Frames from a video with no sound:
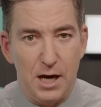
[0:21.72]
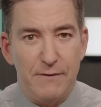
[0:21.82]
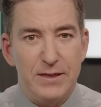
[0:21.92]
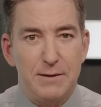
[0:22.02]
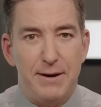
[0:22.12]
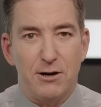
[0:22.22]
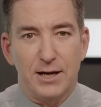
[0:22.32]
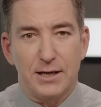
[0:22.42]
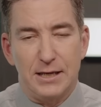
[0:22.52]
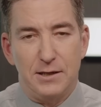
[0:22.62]
of the
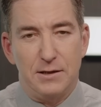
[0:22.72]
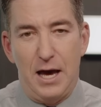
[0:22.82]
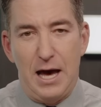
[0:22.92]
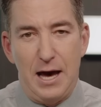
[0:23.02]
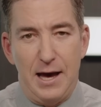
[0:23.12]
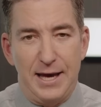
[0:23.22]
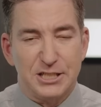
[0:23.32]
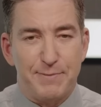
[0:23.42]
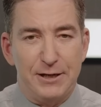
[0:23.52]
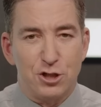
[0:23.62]
American uh,
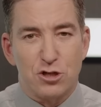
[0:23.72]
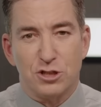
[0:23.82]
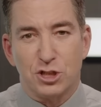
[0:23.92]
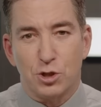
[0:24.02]
expenditures